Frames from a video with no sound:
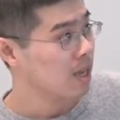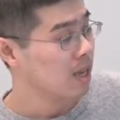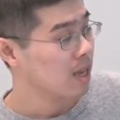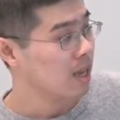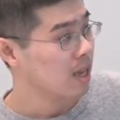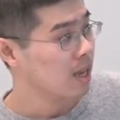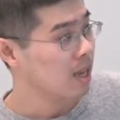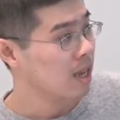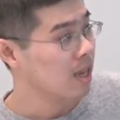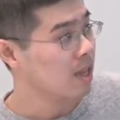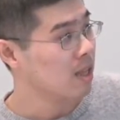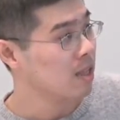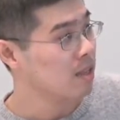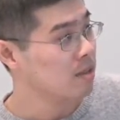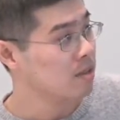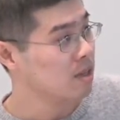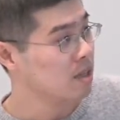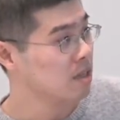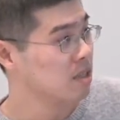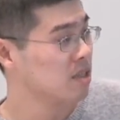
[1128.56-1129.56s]

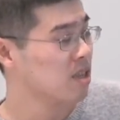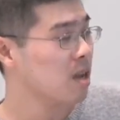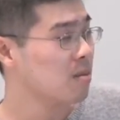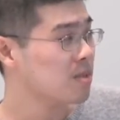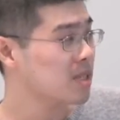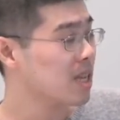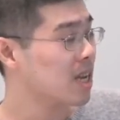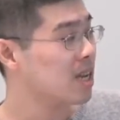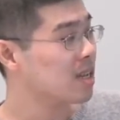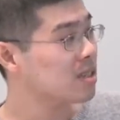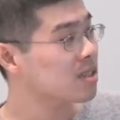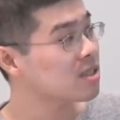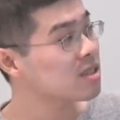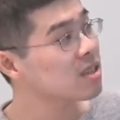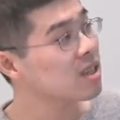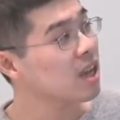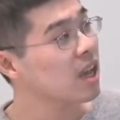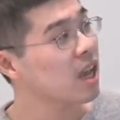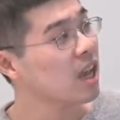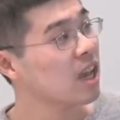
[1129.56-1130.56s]
And in some
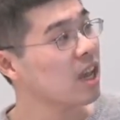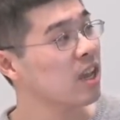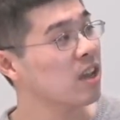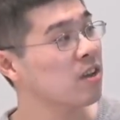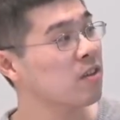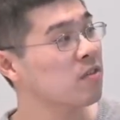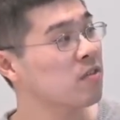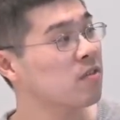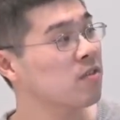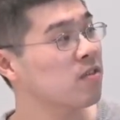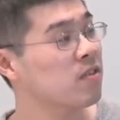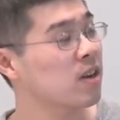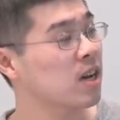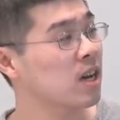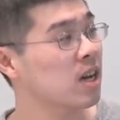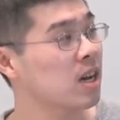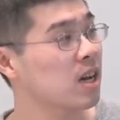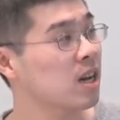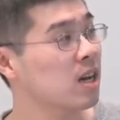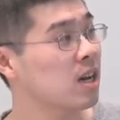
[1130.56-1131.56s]
sense, if
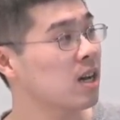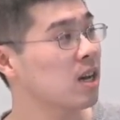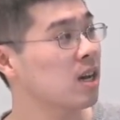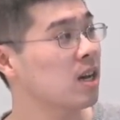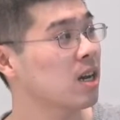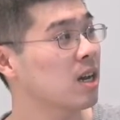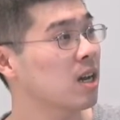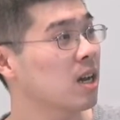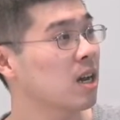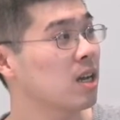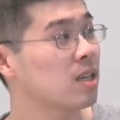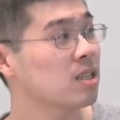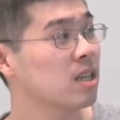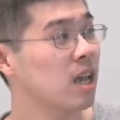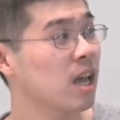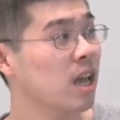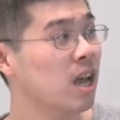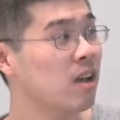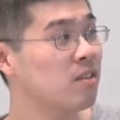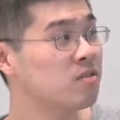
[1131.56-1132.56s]
uh,
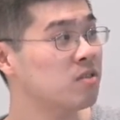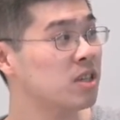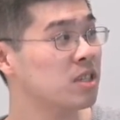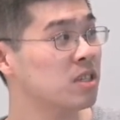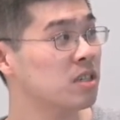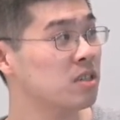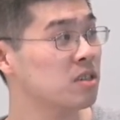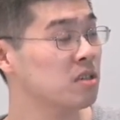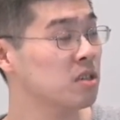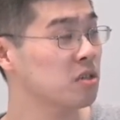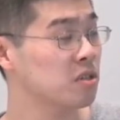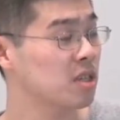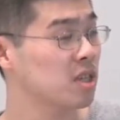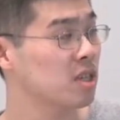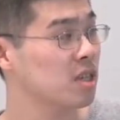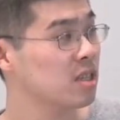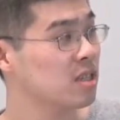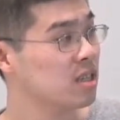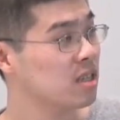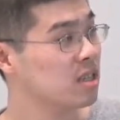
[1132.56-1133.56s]
the average
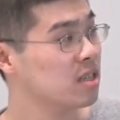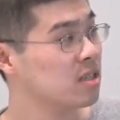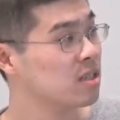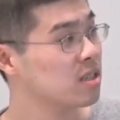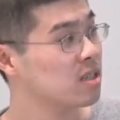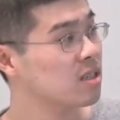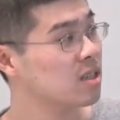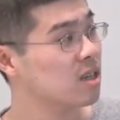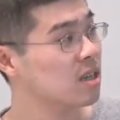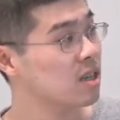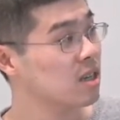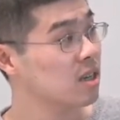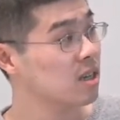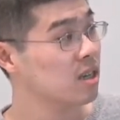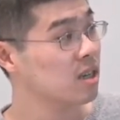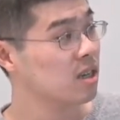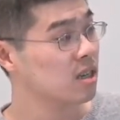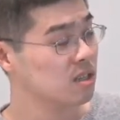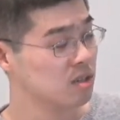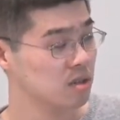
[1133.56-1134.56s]
utilities,
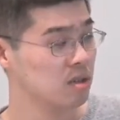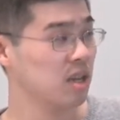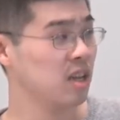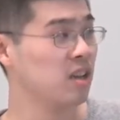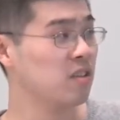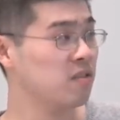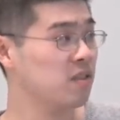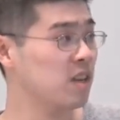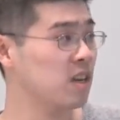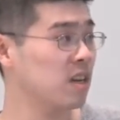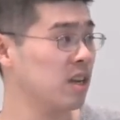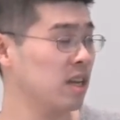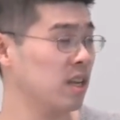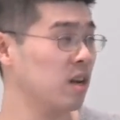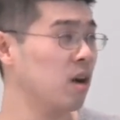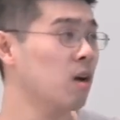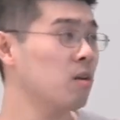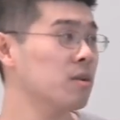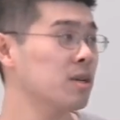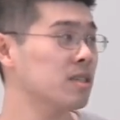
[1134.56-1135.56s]
so if there
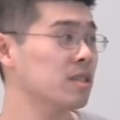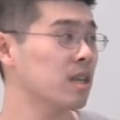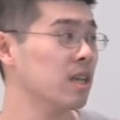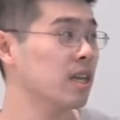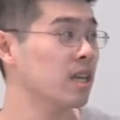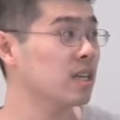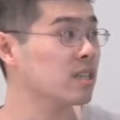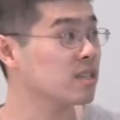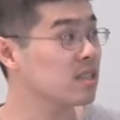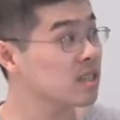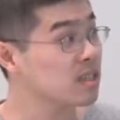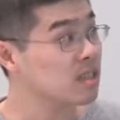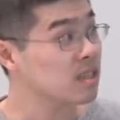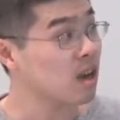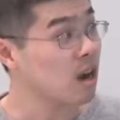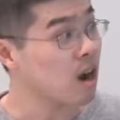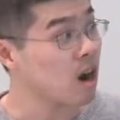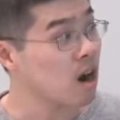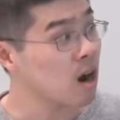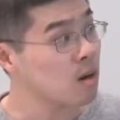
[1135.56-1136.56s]
always exists
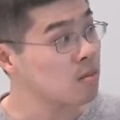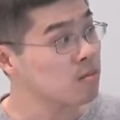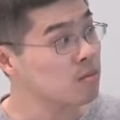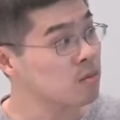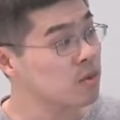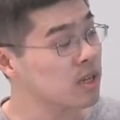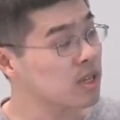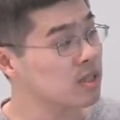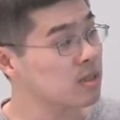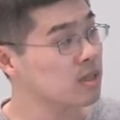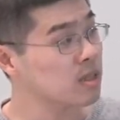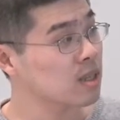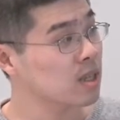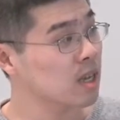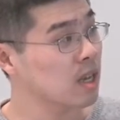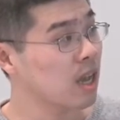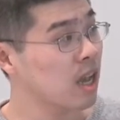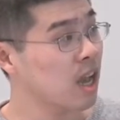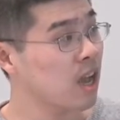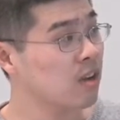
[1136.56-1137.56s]
an arm with
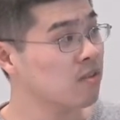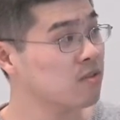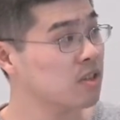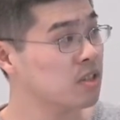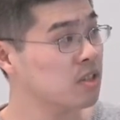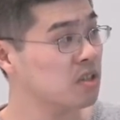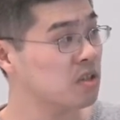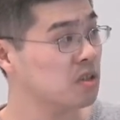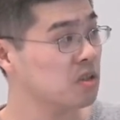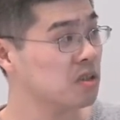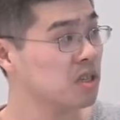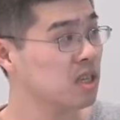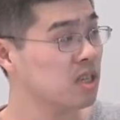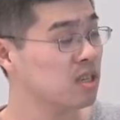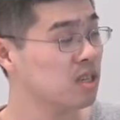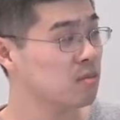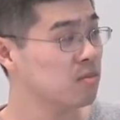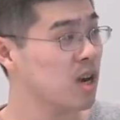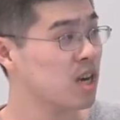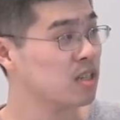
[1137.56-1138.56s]
average
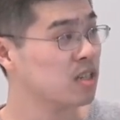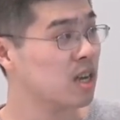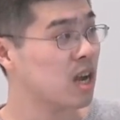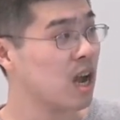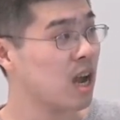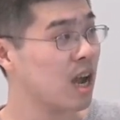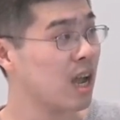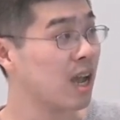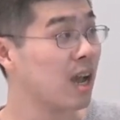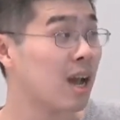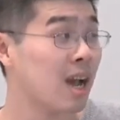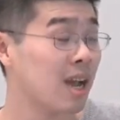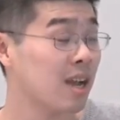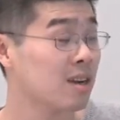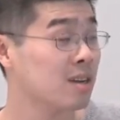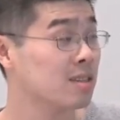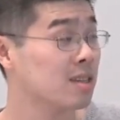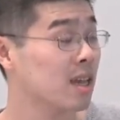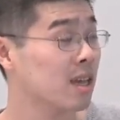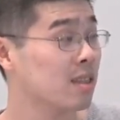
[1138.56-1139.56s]
utility much high,
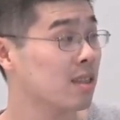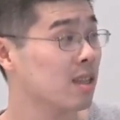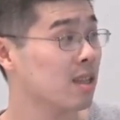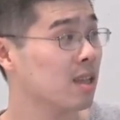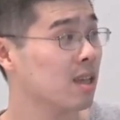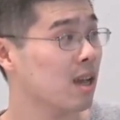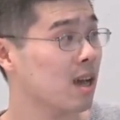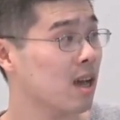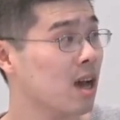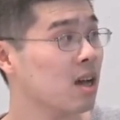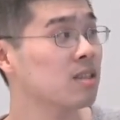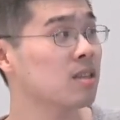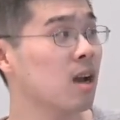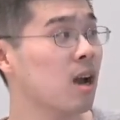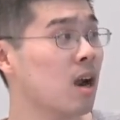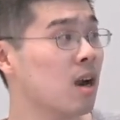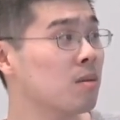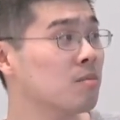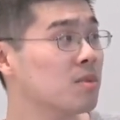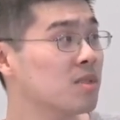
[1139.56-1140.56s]
higher than other
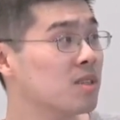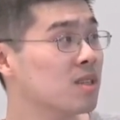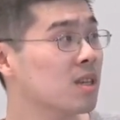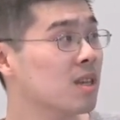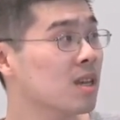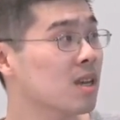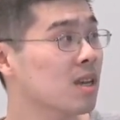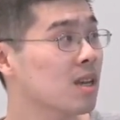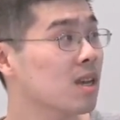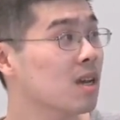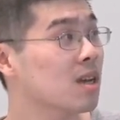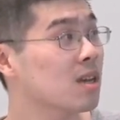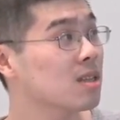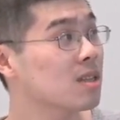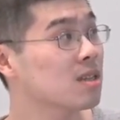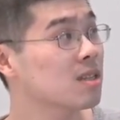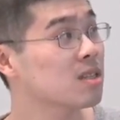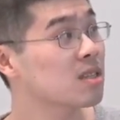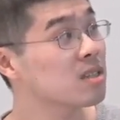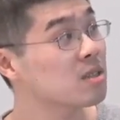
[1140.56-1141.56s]
arms,
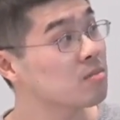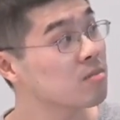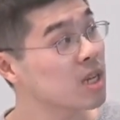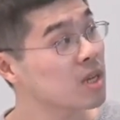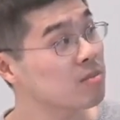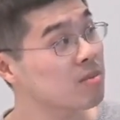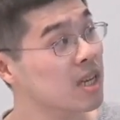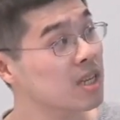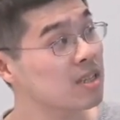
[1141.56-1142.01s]
then this mean-based